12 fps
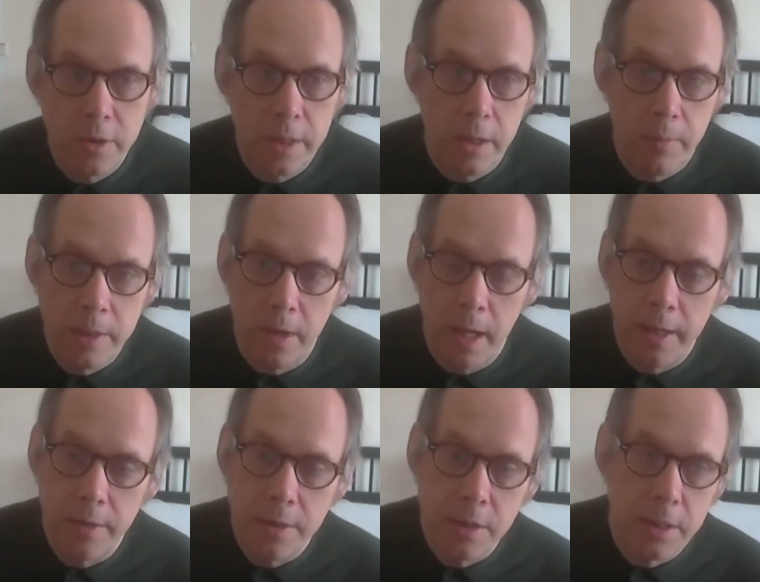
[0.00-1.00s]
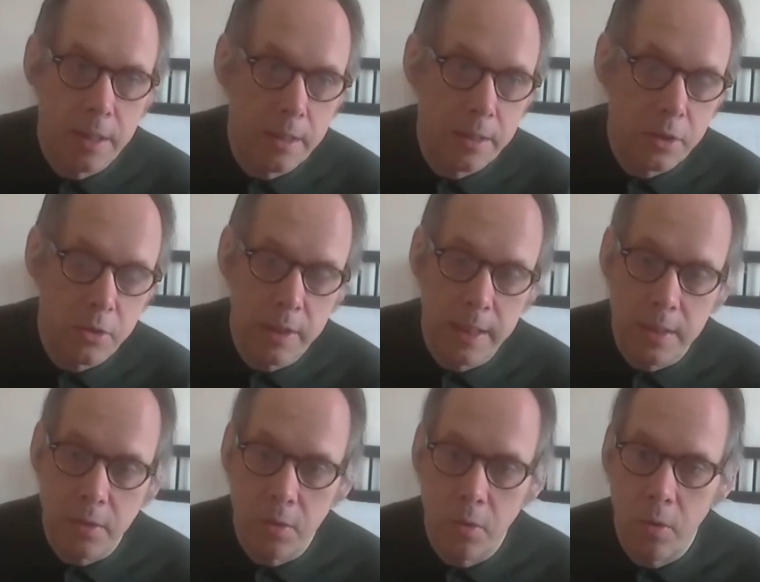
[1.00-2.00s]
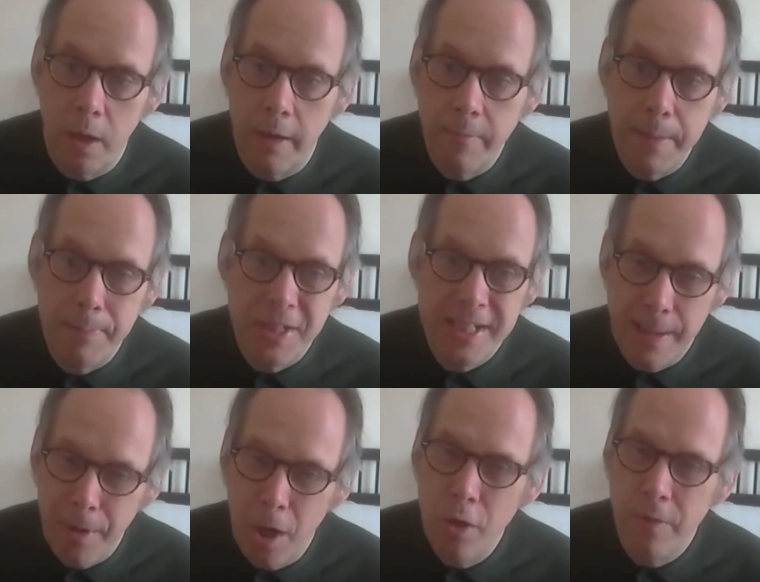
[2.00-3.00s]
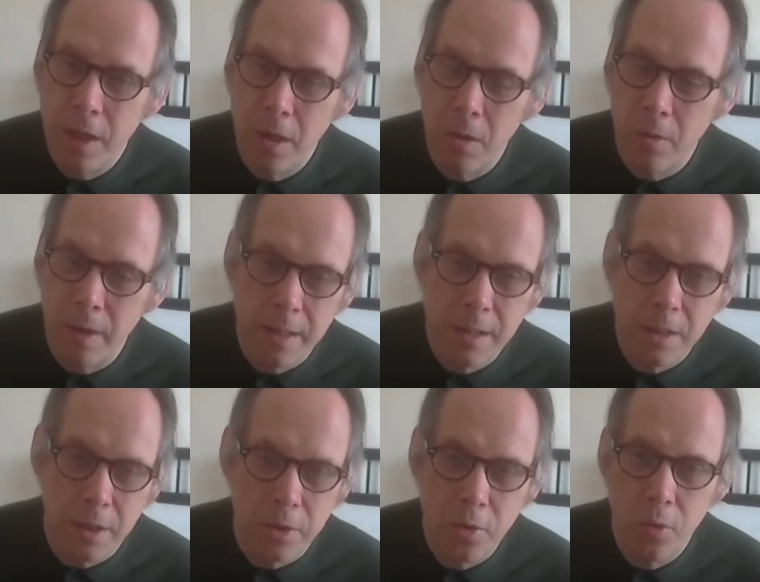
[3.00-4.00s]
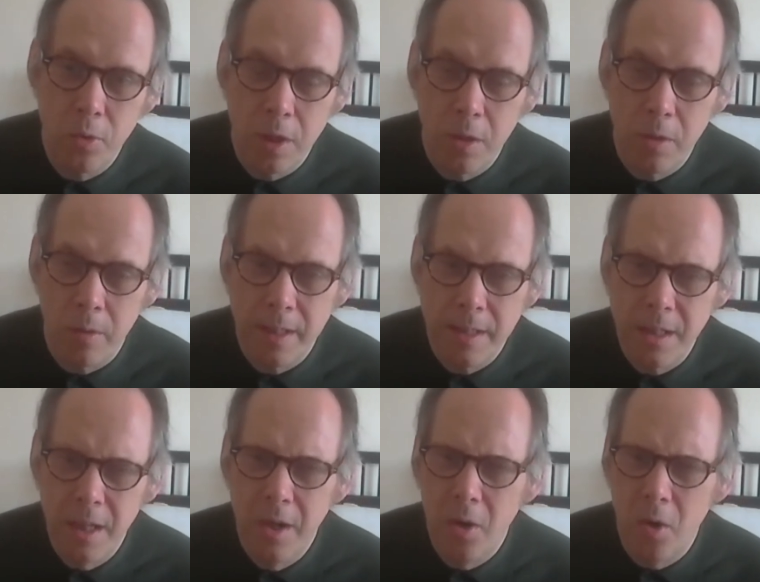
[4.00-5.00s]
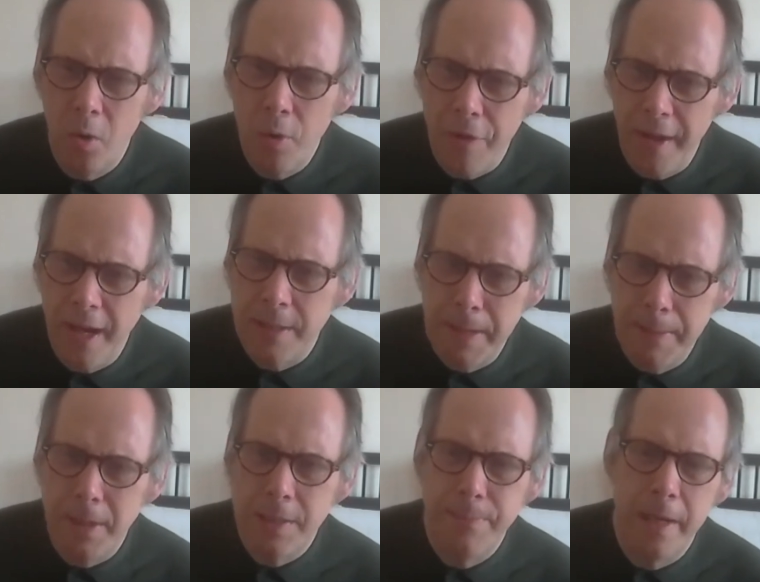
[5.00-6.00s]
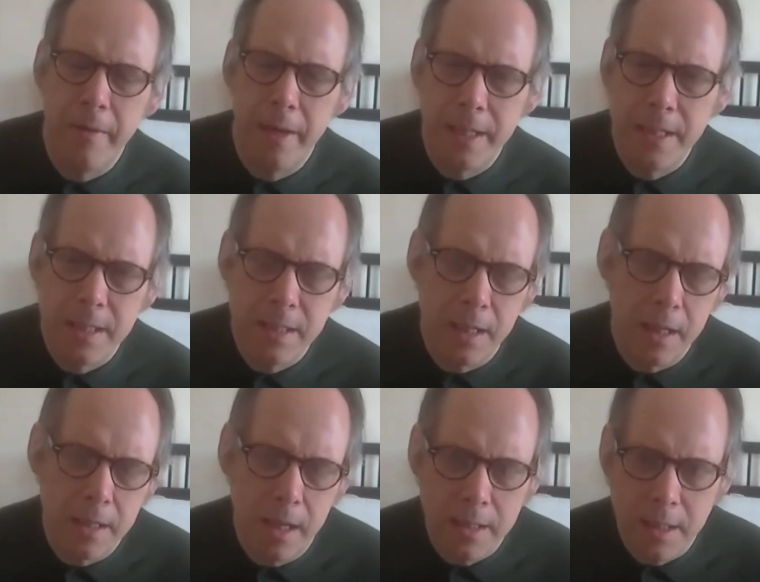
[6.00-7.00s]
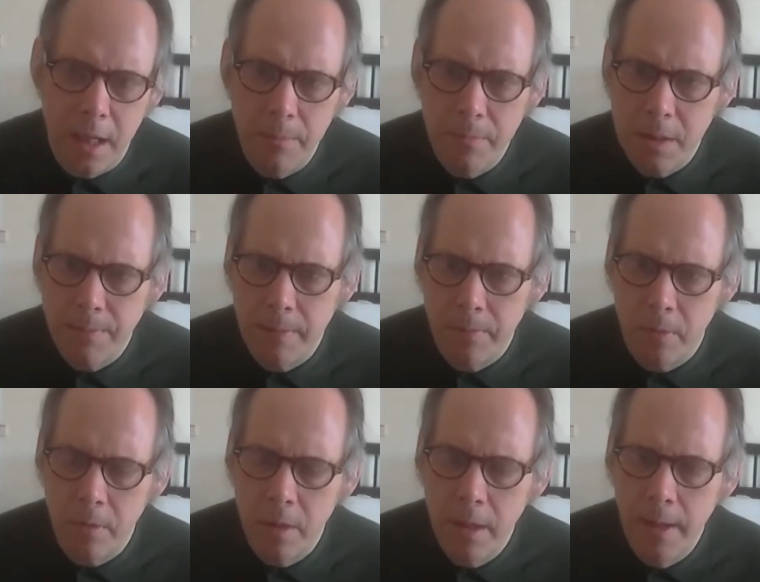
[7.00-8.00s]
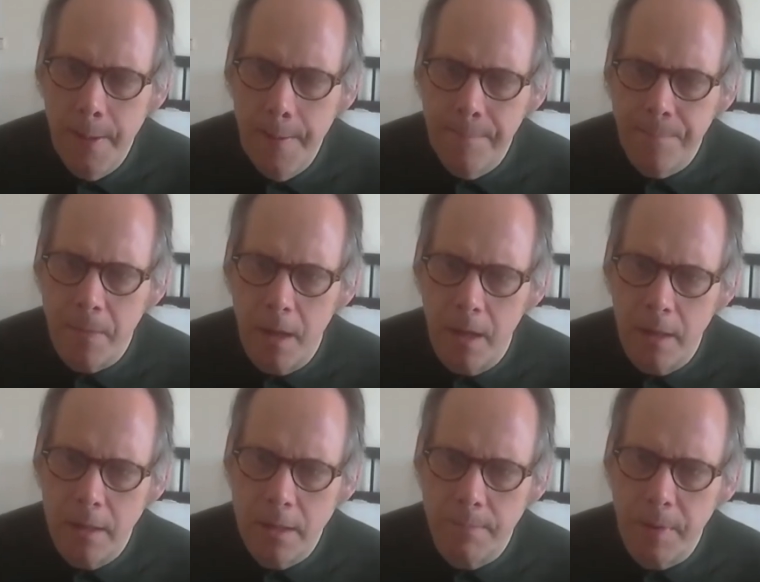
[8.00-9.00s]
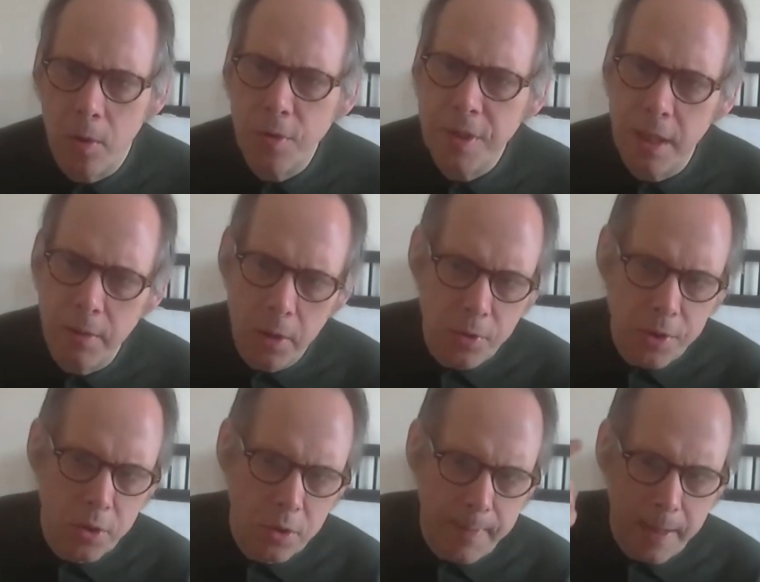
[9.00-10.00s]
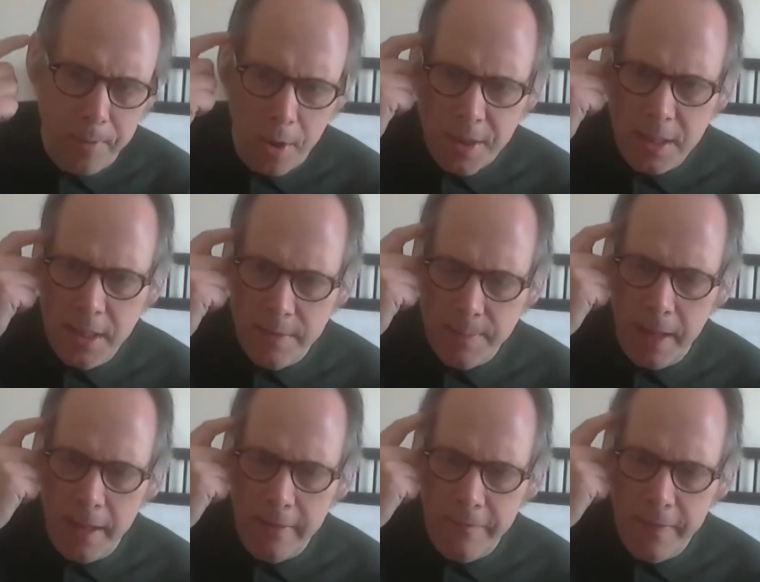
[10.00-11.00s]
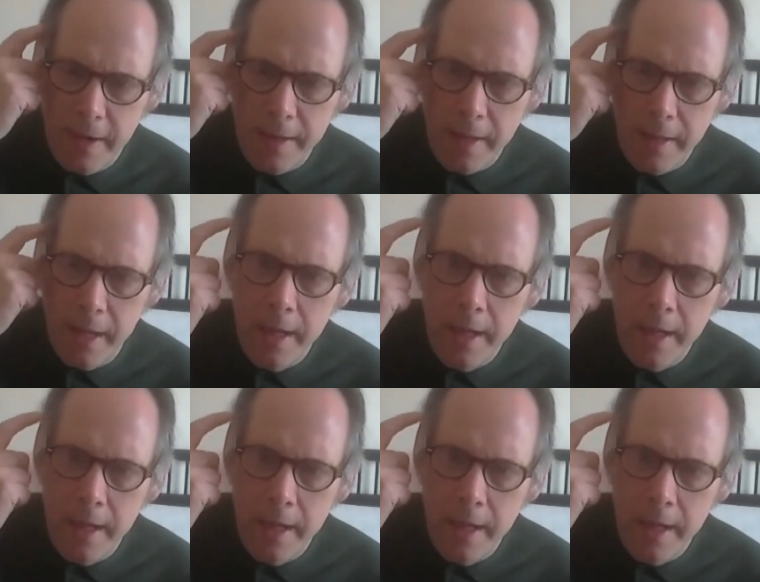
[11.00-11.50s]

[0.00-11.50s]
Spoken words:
when you were lying in the street, or having people step over you and ignore you, and all the things that people experience as homeless people. But also they also talked about the positives, about the fact that